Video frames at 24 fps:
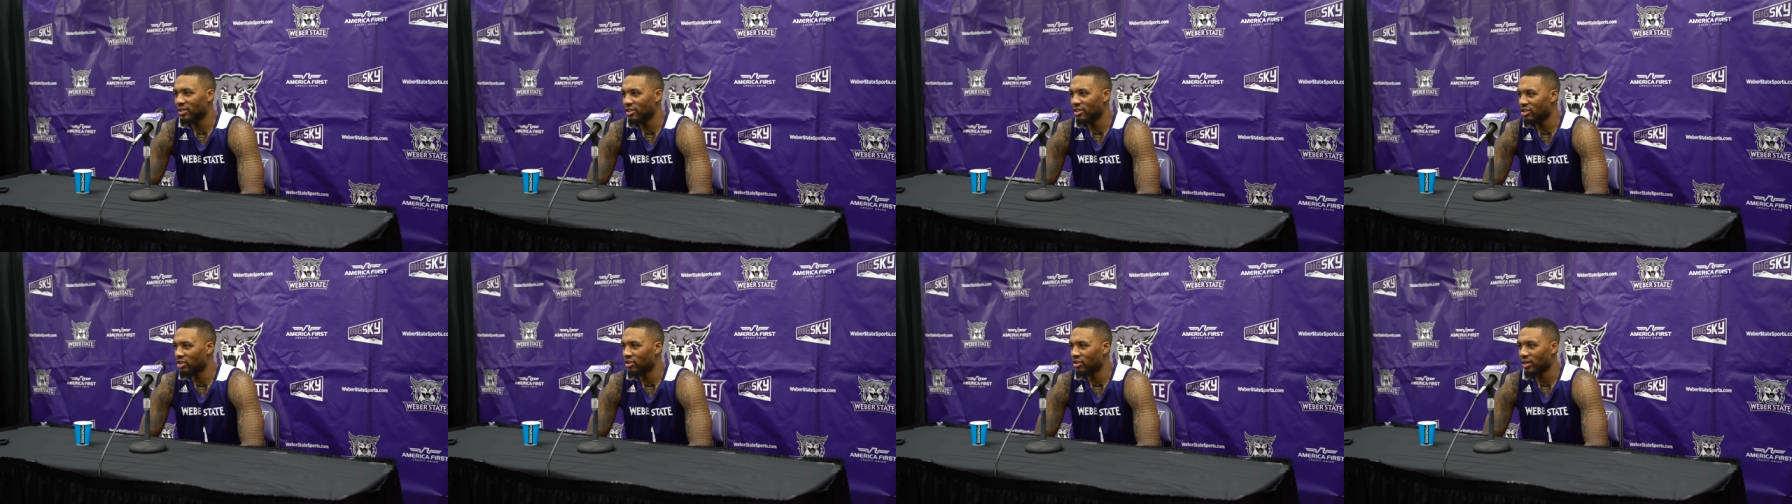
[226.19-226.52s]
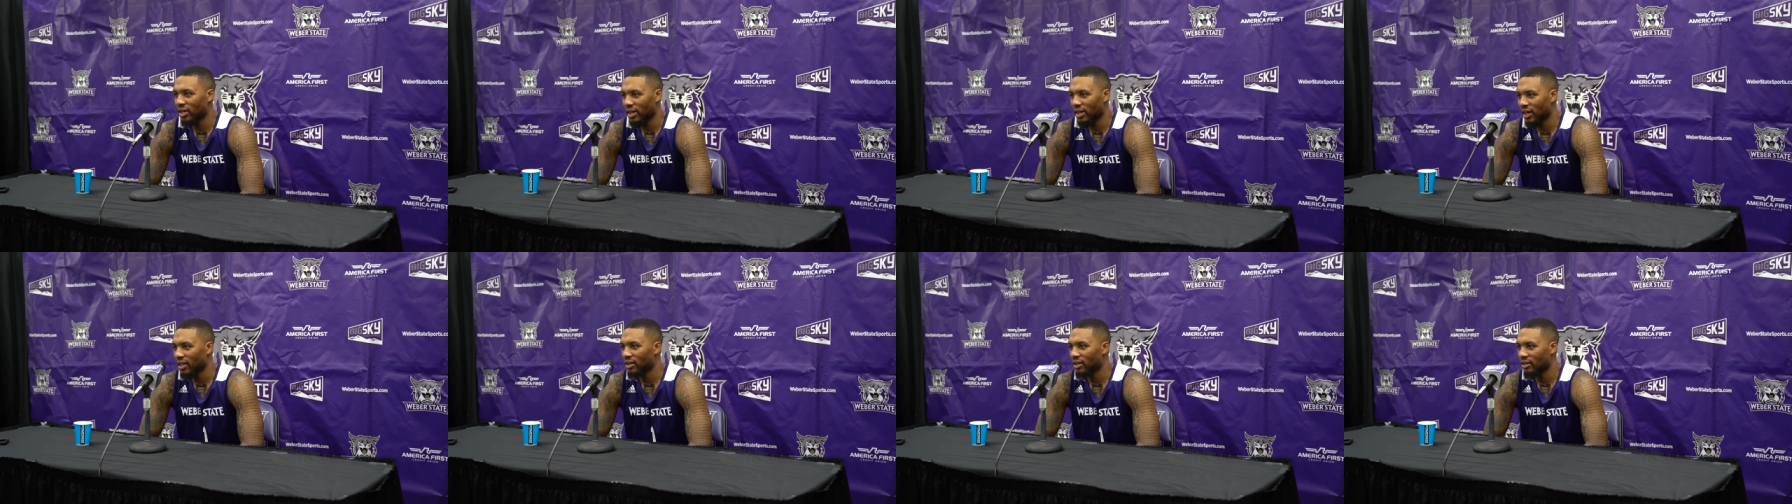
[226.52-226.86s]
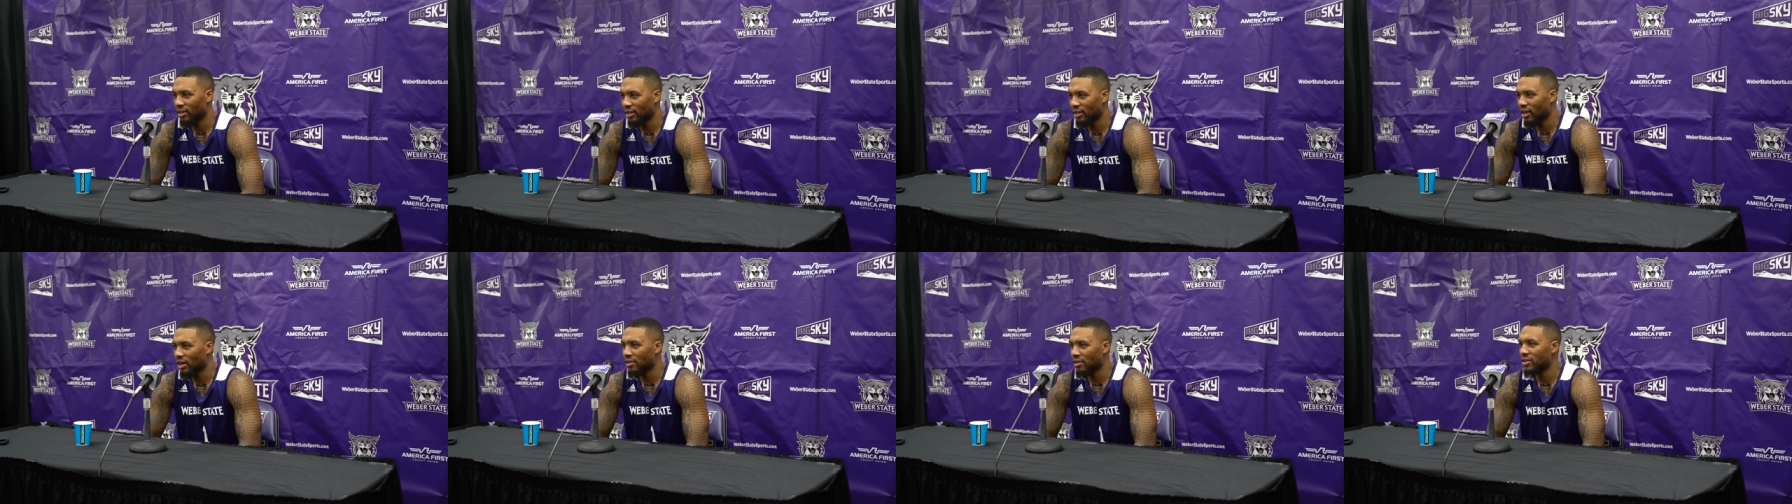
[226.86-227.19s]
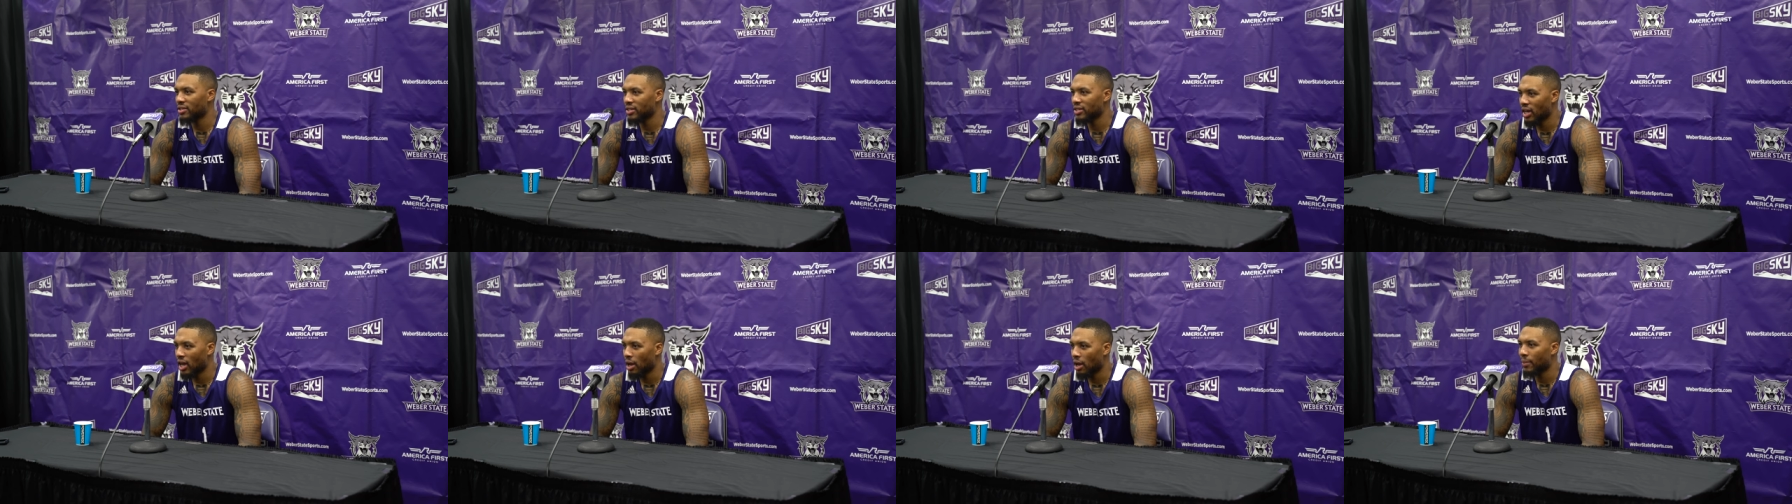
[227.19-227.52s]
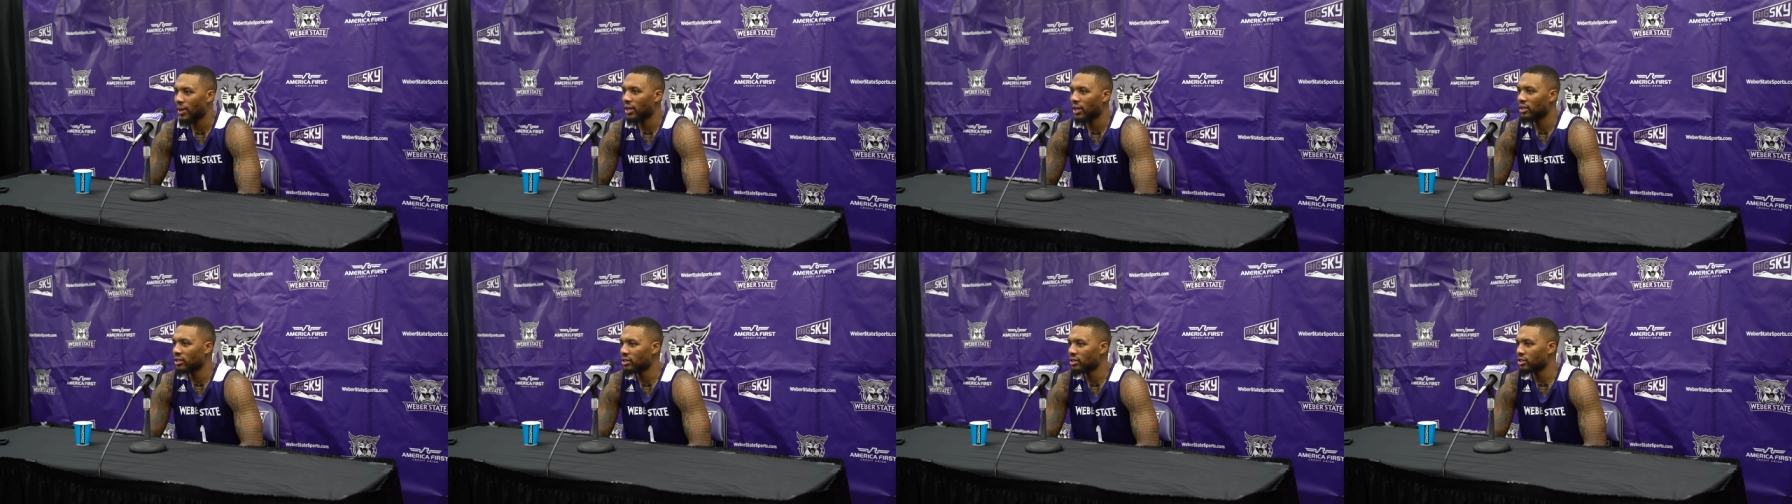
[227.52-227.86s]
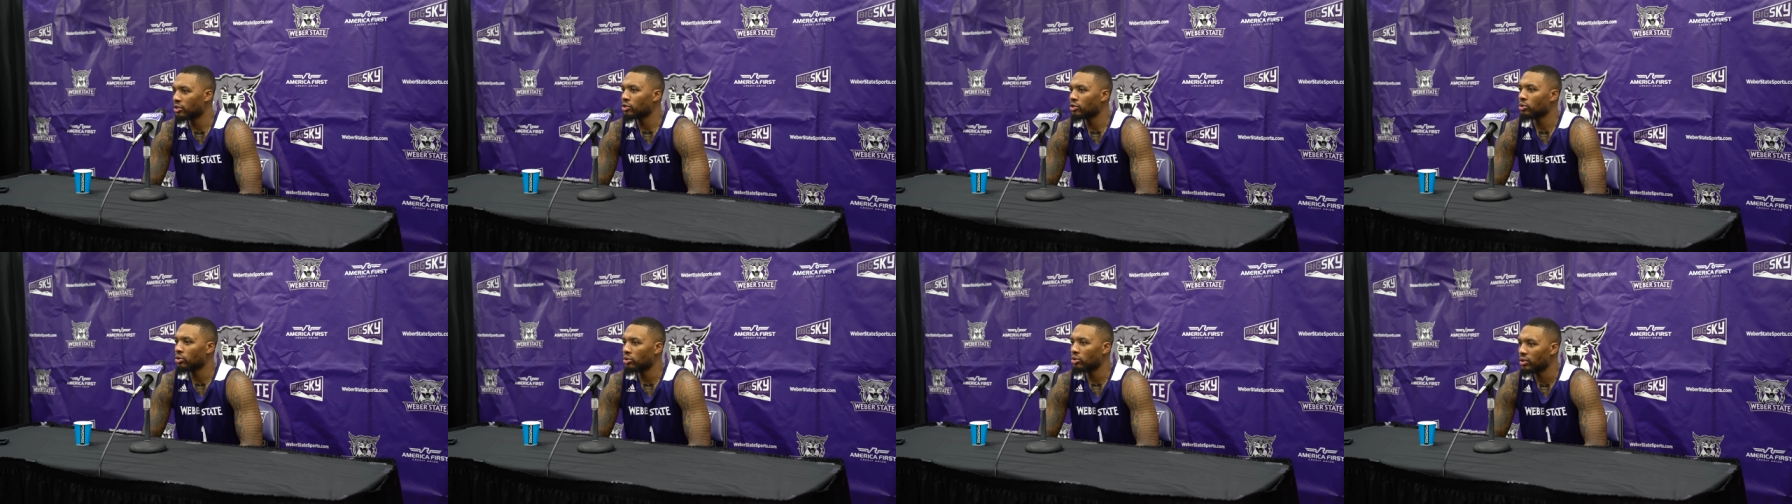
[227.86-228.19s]
You know, like I think every time I
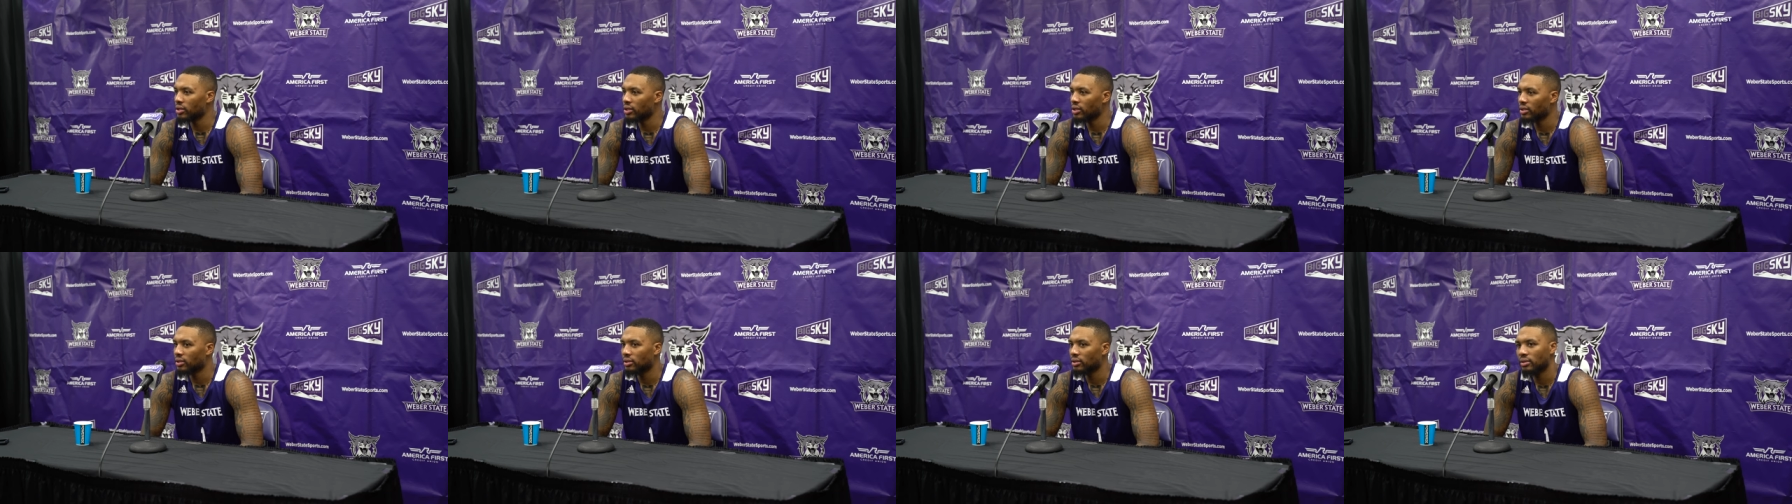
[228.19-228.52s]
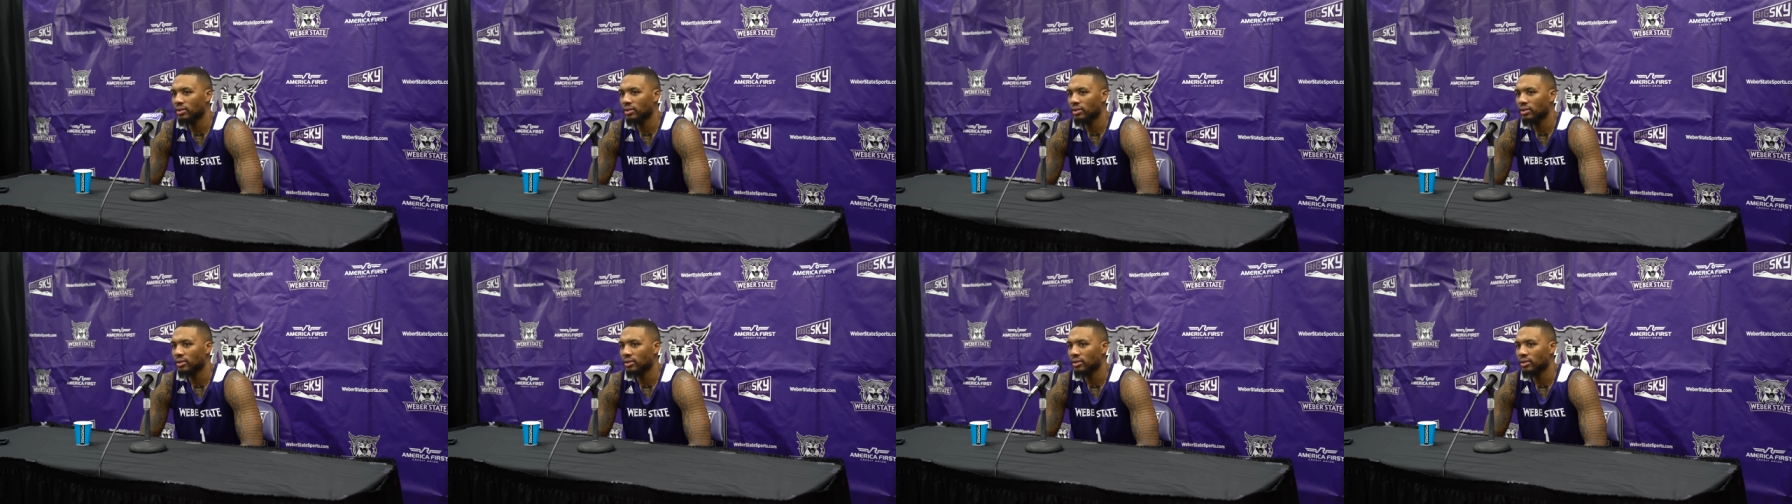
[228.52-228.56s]
listen through it,